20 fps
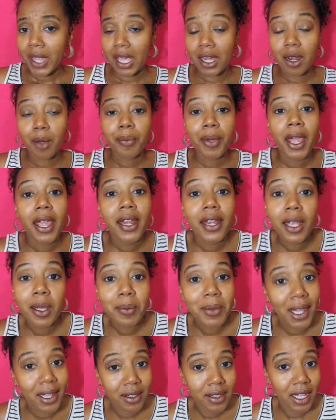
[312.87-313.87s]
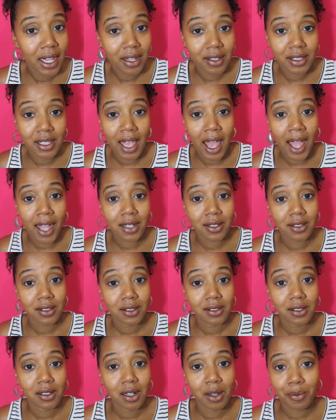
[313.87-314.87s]
And I'm paying him like the exact
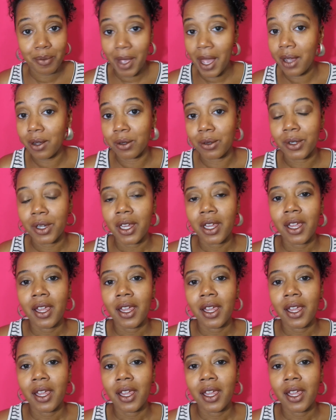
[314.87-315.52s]
amount.